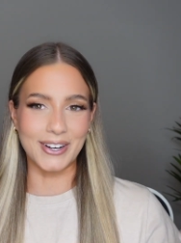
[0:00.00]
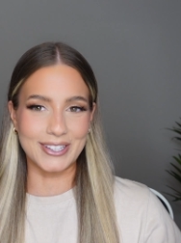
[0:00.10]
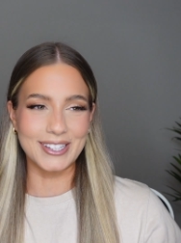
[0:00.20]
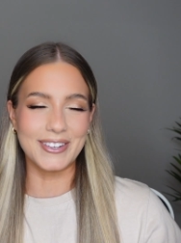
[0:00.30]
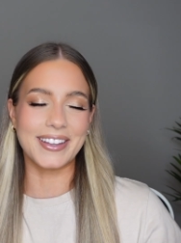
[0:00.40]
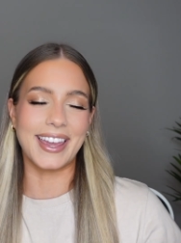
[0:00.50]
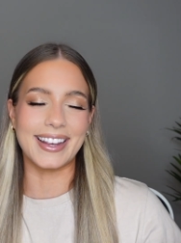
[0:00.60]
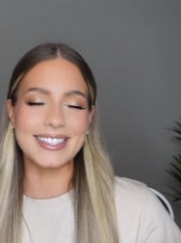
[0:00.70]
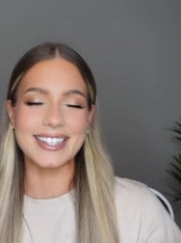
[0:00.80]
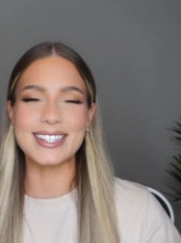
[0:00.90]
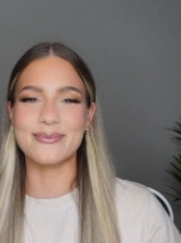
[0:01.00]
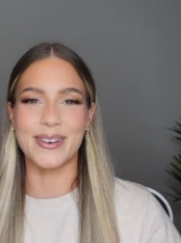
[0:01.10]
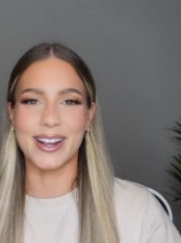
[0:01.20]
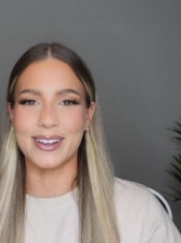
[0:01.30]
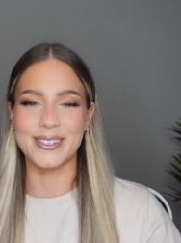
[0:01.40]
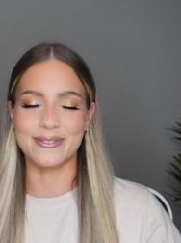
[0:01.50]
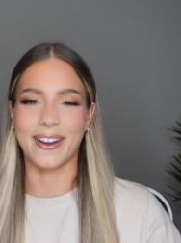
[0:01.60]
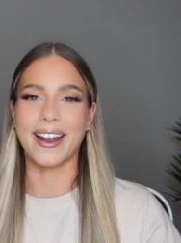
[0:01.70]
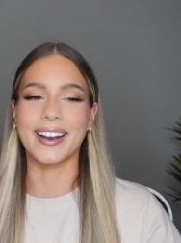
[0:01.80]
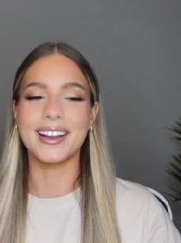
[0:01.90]
our suitcases, but it was
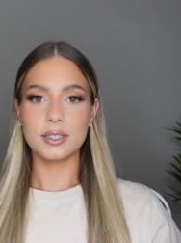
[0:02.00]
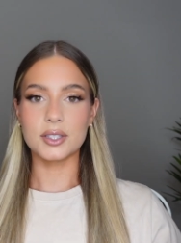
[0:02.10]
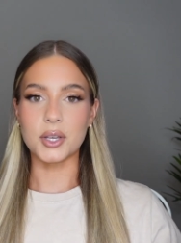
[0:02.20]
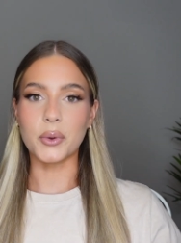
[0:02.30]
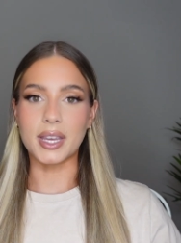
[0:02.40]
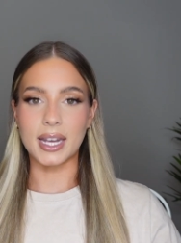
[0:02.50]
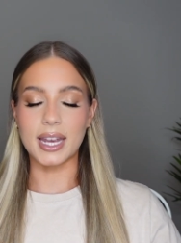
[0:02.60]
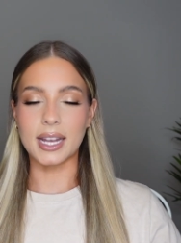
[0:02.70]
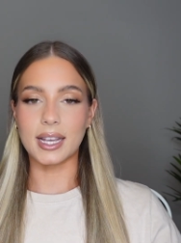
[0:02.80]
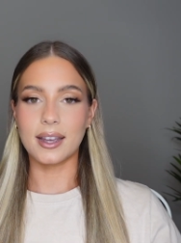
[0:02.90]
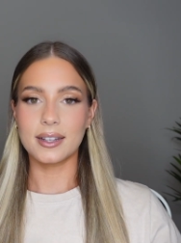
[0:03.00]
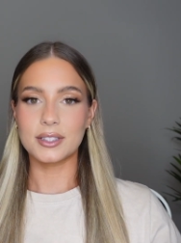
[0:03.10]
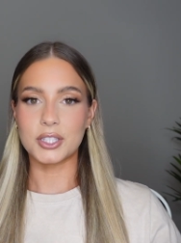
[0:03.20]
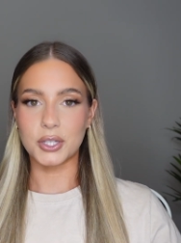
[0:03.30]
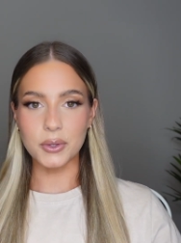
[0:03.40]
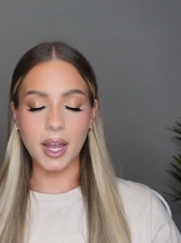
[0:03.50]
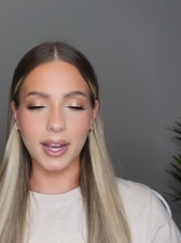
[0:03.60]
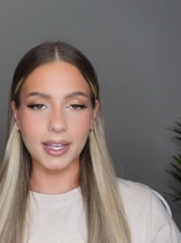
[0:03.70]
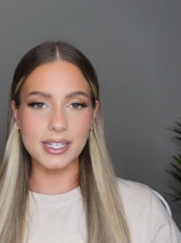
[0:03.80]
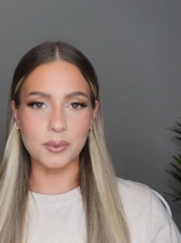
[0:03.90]
fine. So getting to the
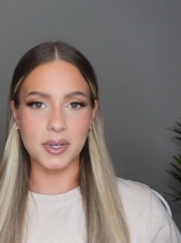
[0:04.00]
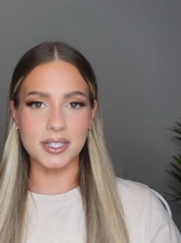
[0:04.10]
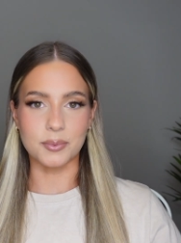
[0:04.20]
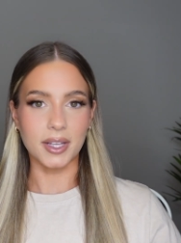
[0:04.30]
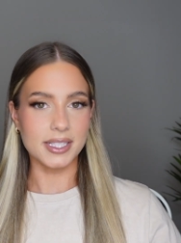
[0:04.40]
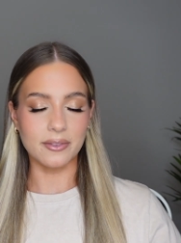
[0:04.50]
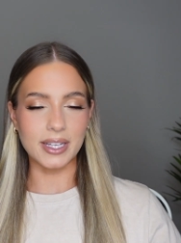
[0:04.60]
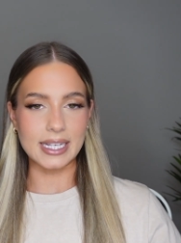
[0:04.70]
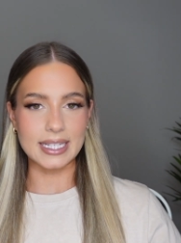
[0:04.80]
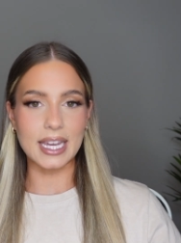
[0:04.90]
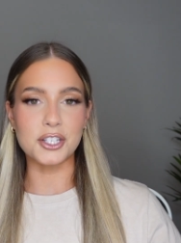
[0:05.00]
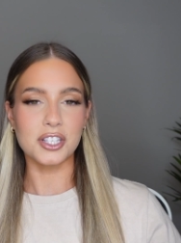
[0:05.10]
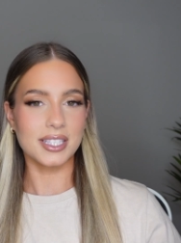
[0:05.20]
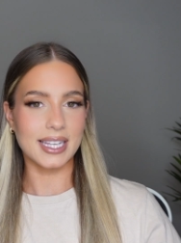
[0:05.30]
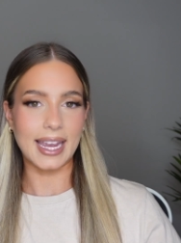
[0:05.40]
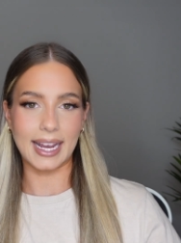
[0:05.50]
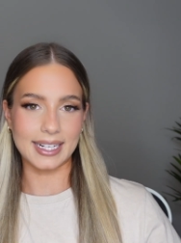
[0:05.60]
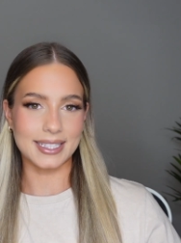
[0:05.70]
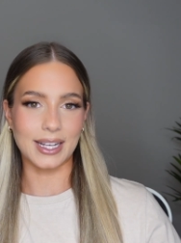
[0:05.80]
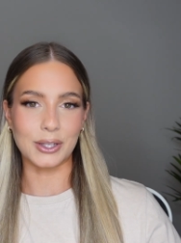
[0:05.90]
island was relatively easy. It just
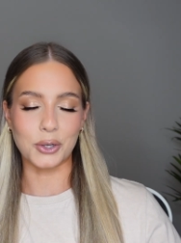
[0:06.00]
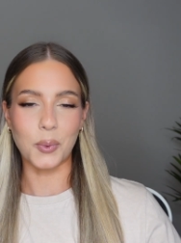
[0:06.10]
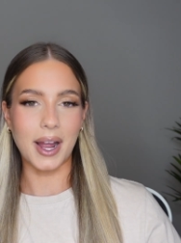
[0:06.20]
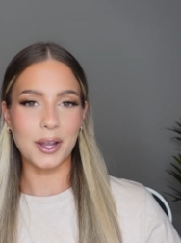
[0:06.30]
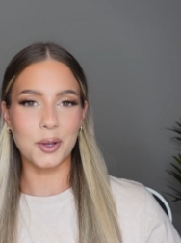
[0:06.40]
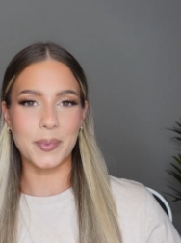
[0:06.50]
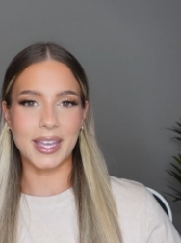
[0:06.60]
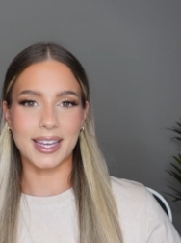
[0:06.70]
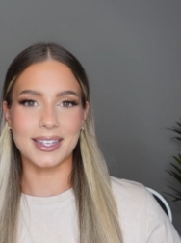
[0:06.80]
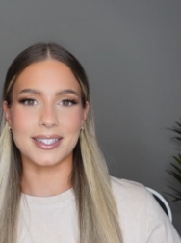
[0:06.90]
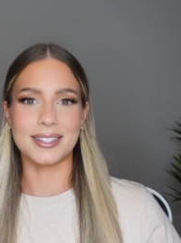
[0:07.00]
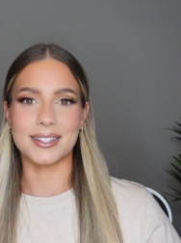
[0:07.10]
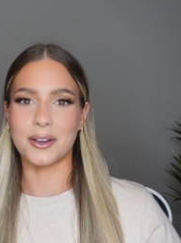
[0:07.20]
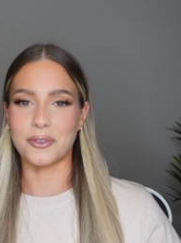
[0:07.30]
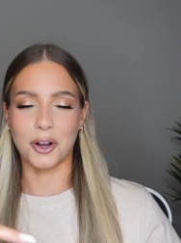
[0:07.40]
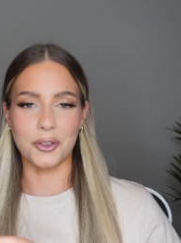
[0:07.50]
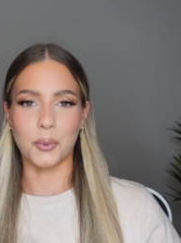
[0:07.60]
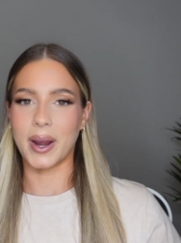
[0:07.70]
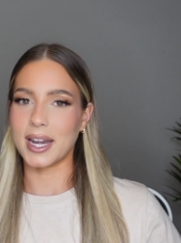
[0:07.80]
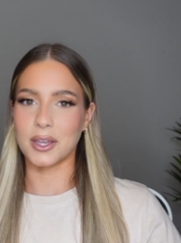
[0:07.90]
takes a little while because of all the
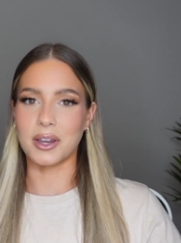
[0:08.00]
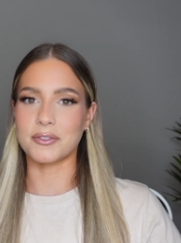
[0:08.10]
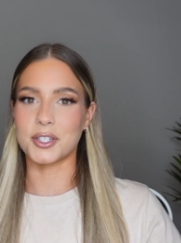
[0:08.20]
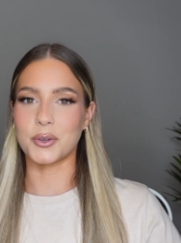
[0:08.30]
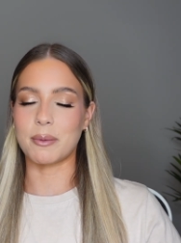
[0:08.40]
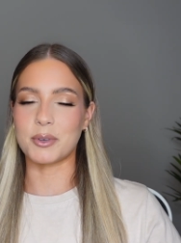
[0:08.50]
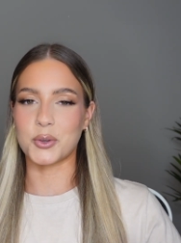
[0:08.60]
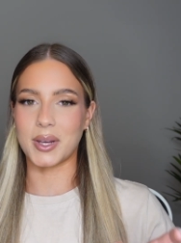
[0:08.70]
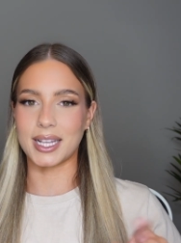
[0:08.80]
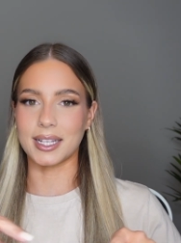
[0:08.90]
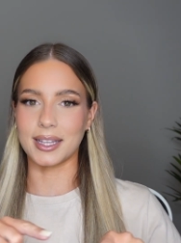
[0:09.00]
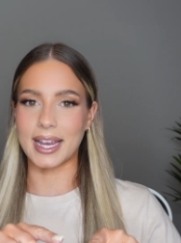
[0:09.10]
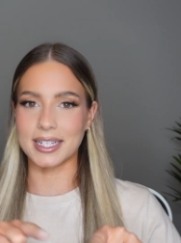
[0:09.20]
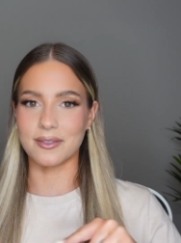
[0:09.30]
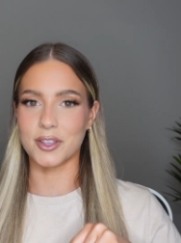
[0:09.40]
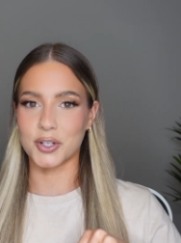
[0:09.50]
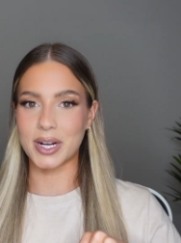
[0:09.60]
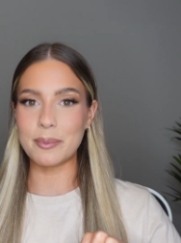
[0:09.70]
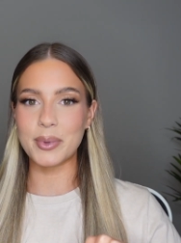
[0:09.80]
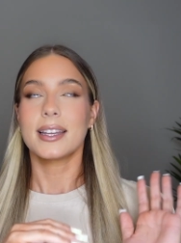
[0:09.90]
waiting you have to do in between the legs of the
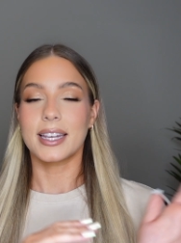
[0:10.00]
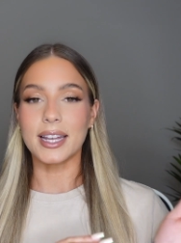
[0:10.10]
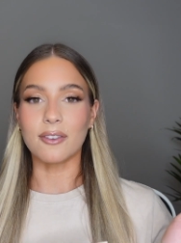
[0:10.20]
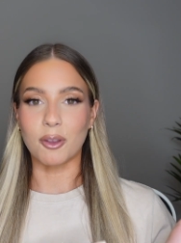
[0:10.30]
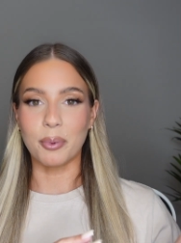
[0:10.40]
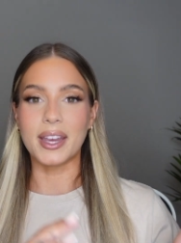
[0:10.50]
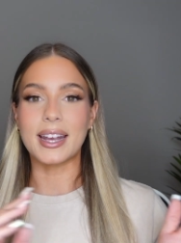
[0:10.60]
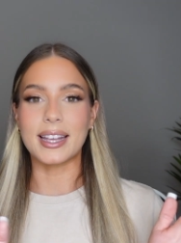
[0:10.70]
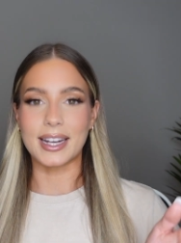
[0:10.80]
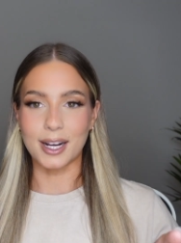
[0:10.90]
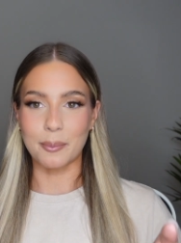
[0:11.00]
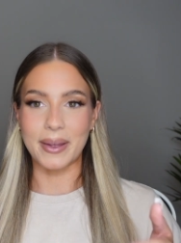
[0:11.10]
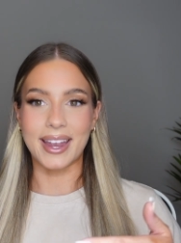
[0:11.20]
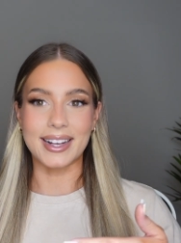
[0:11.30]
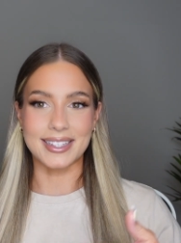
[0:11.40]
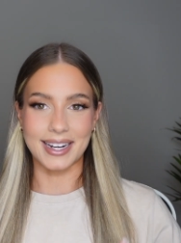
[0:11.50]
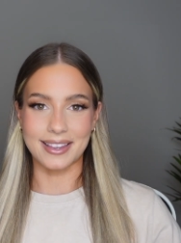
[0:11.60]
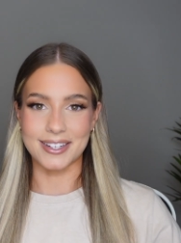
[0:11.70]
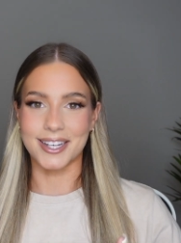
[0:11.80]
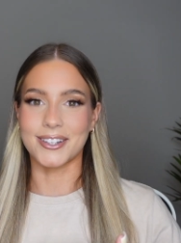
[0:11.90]
trip. Getting off the plane, getting our bags, getting
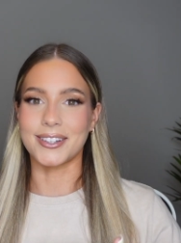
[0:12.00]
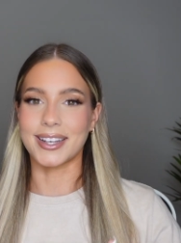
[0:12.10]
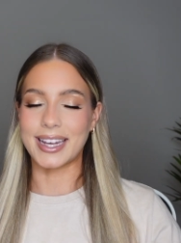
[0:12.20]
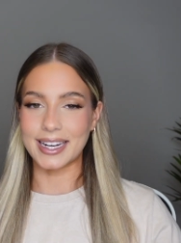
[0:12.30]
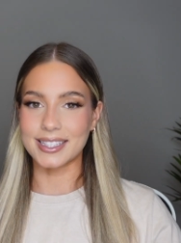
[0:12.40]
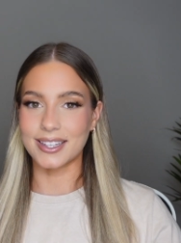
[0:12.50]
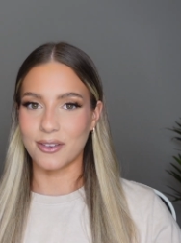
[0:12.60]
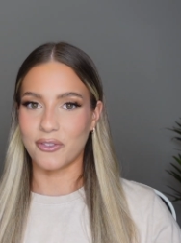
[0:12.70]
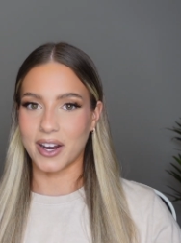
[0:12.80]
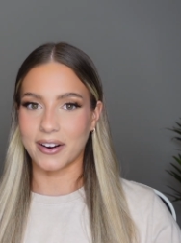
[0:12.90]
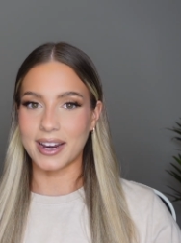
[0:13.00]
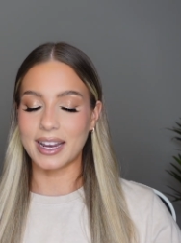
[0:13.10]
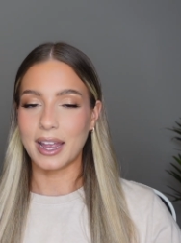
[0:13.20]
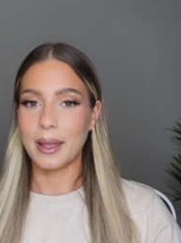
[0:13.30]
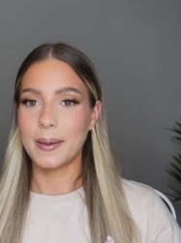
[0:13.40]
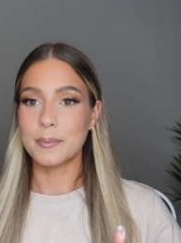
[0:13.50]
the shuttle, getting to the ferry,